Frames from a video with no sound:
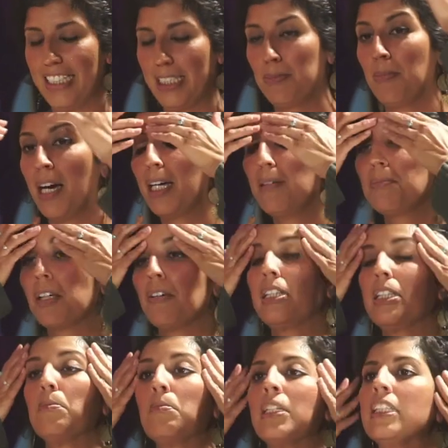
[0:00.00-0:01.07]
mind-blowing to
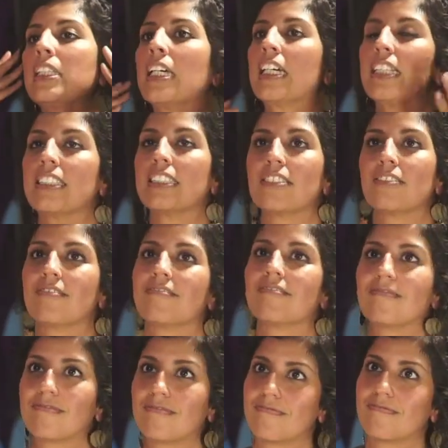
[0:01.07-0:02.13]
me that
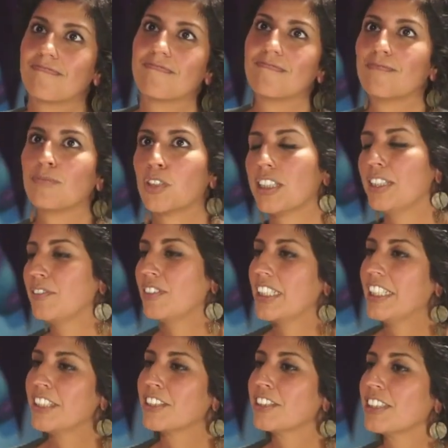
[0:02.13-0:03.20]
we're even
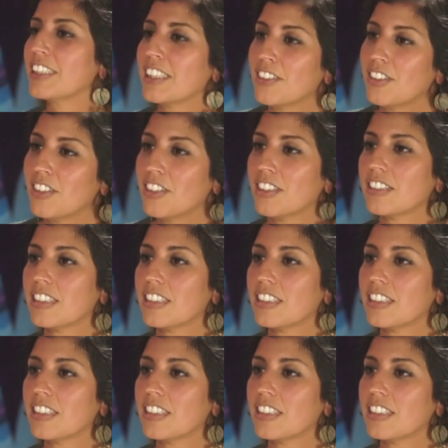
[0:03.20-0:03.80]
here still